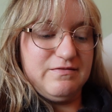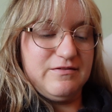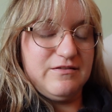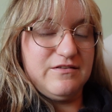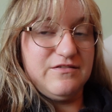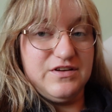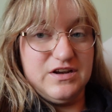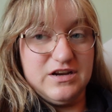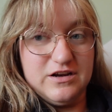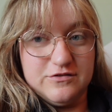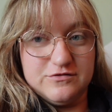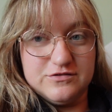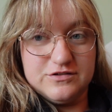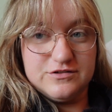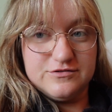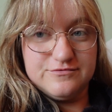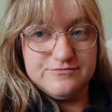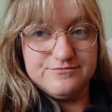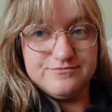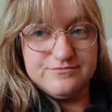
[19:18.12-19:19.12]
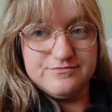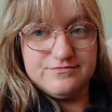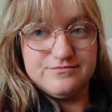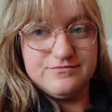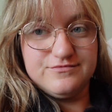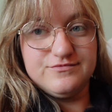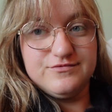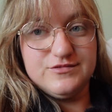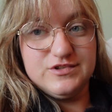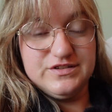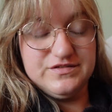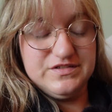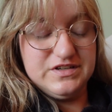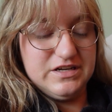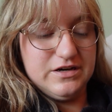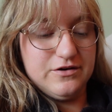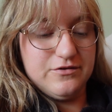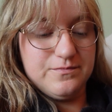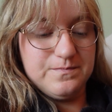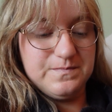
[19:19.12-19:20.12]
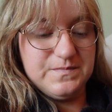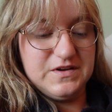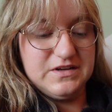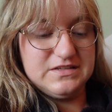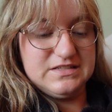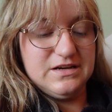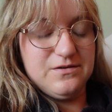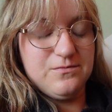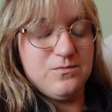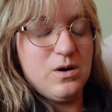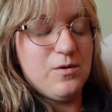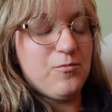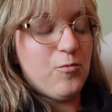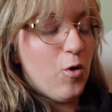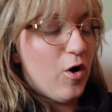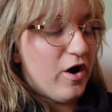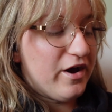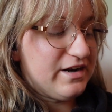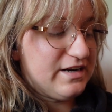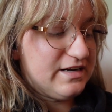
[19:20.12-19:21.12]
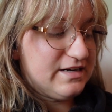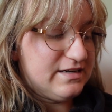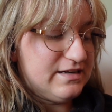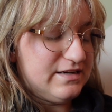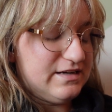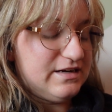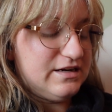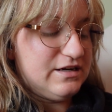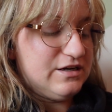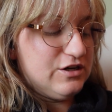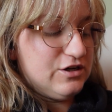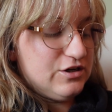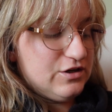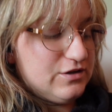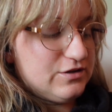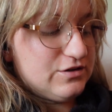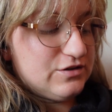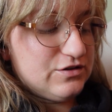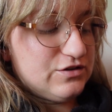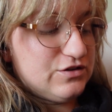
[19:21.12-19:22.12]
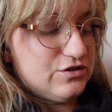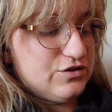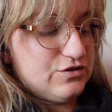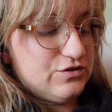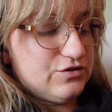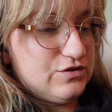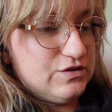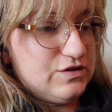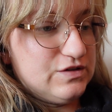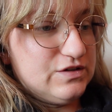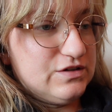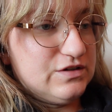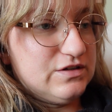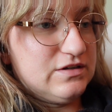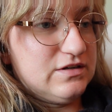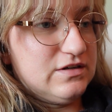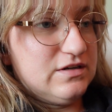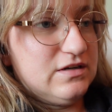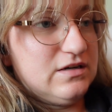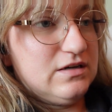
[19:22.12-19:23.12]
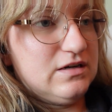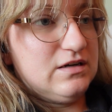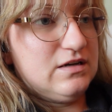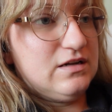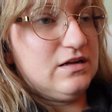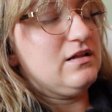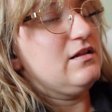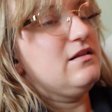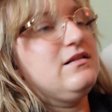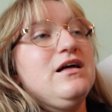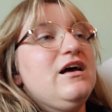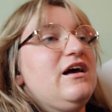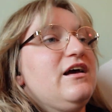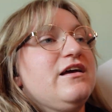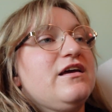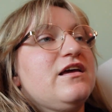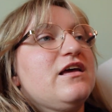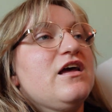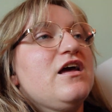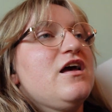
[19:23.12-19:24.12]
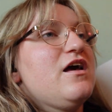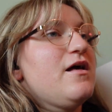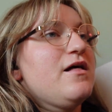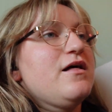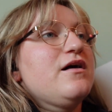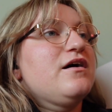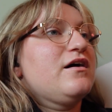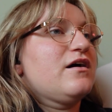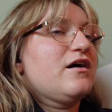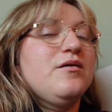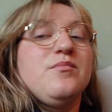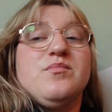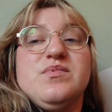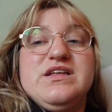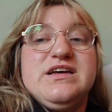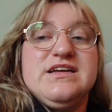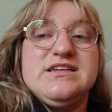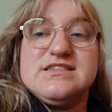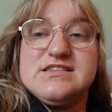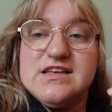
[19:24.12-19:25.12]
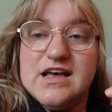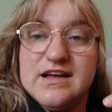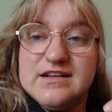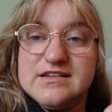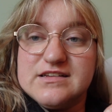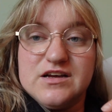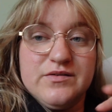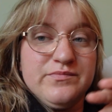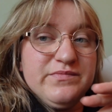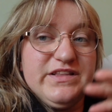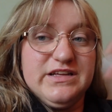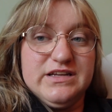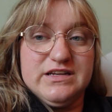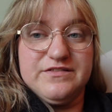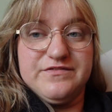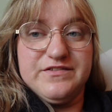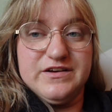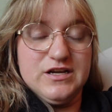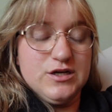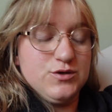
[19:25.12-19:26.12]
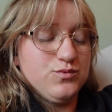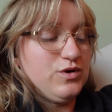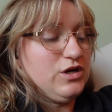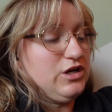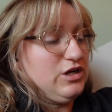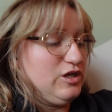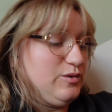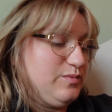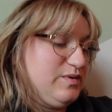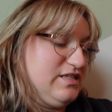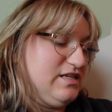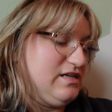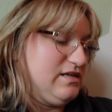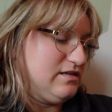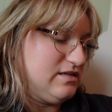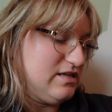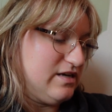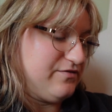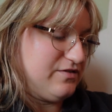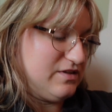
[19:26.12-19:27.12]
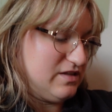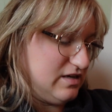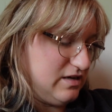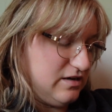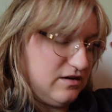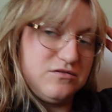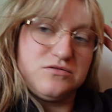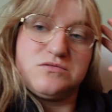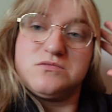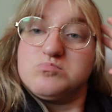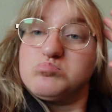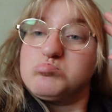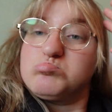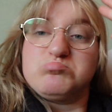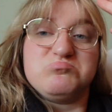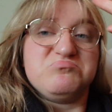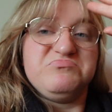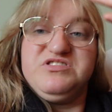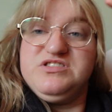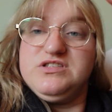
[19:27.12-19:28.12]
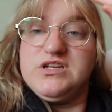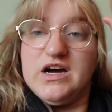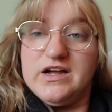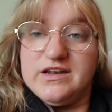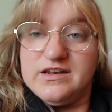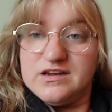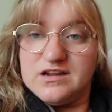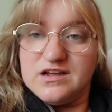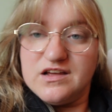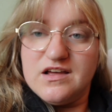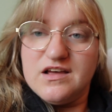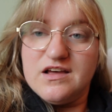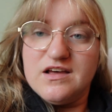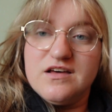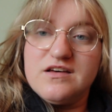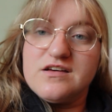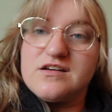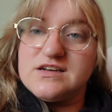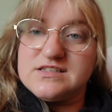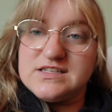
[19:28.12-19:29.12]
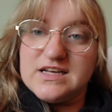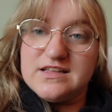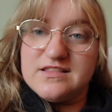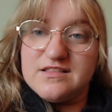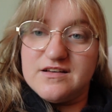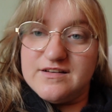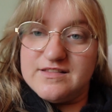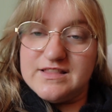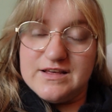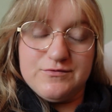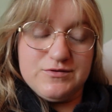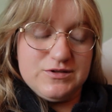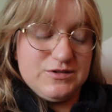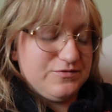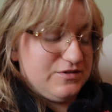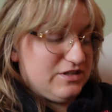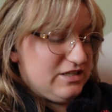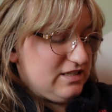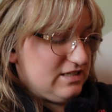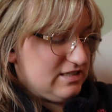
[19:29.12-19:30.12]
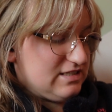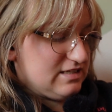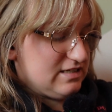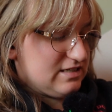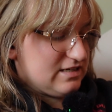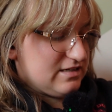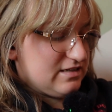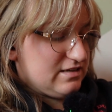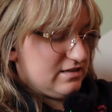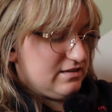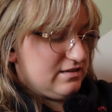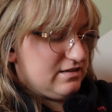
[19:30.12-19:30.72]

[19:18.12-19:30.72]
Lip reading: the video, because I wanted to do like complete set, completely finished, 100%, everything done, because I thought that was realistic.